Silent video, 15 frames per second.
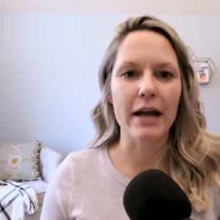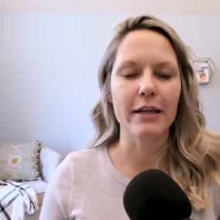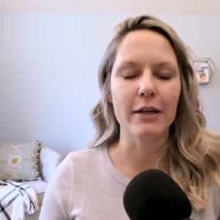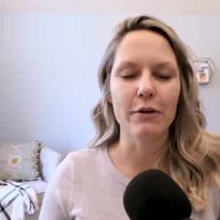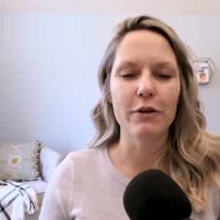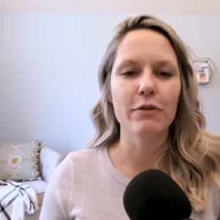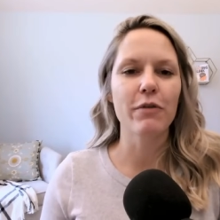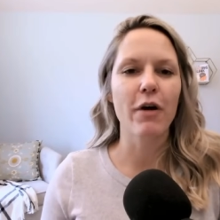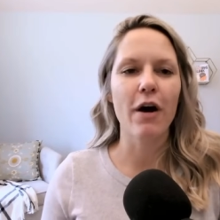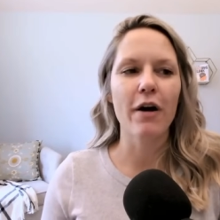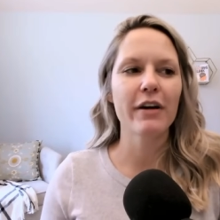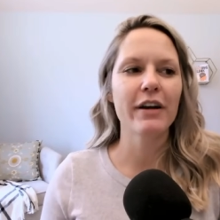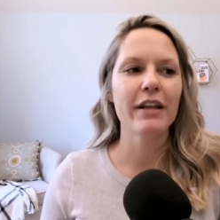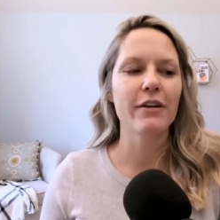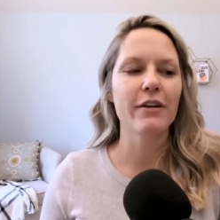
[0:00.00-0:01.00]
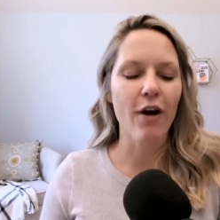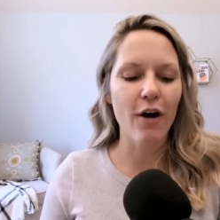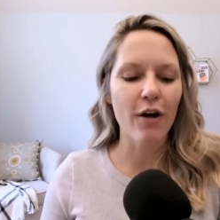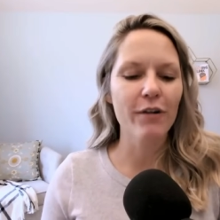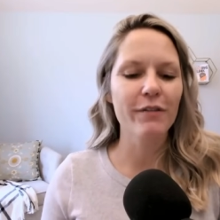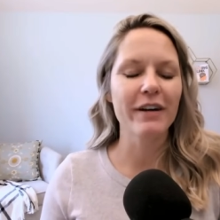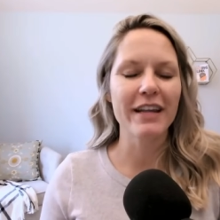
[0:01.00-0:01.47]
You know, you've already, you're
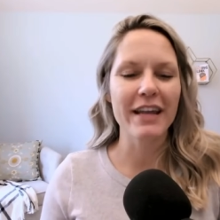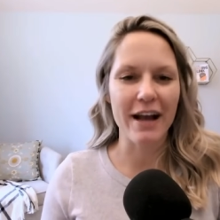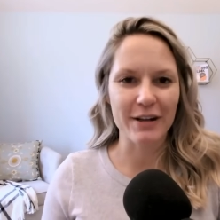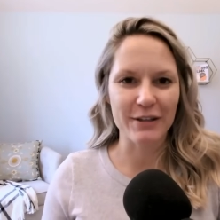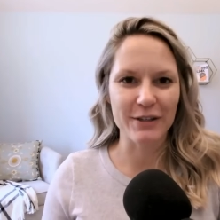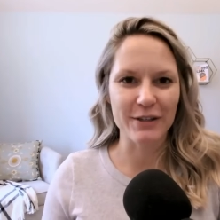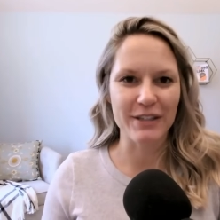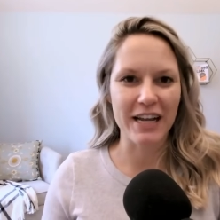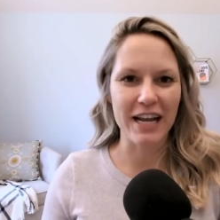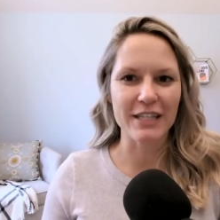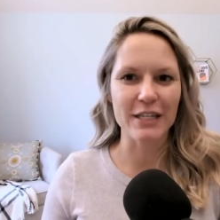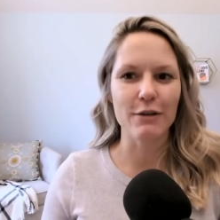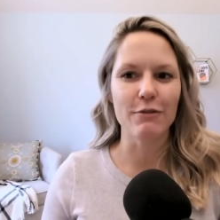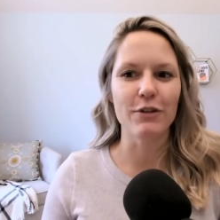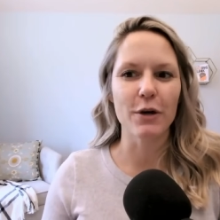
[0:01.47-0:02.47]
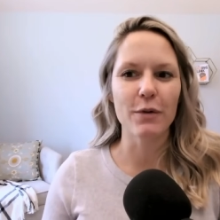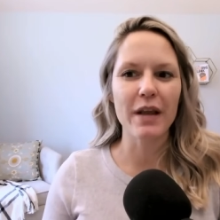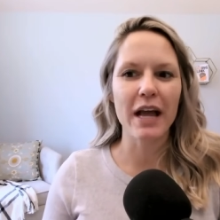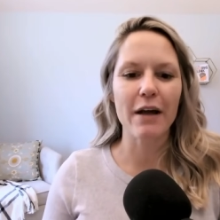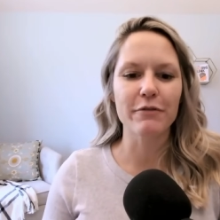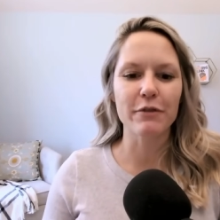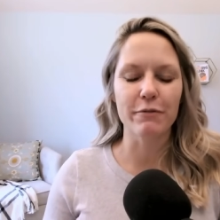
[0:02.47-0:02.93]
already exercising. You don't
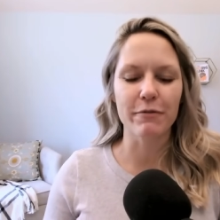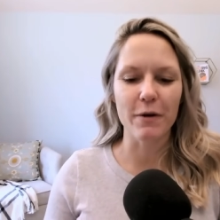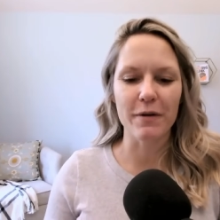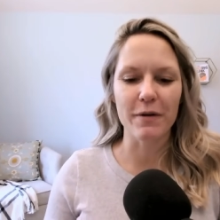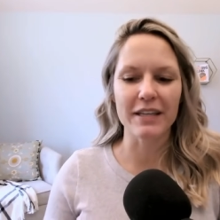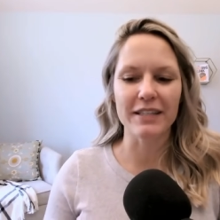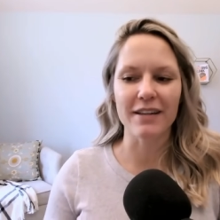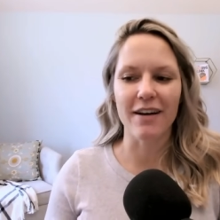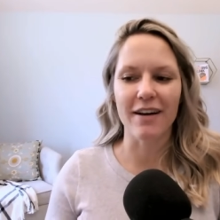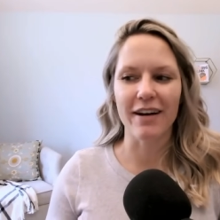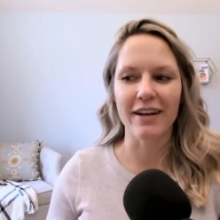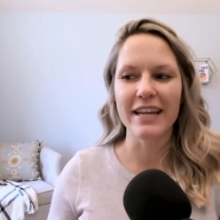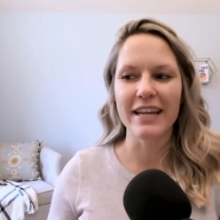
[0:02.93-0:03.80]
have to focus on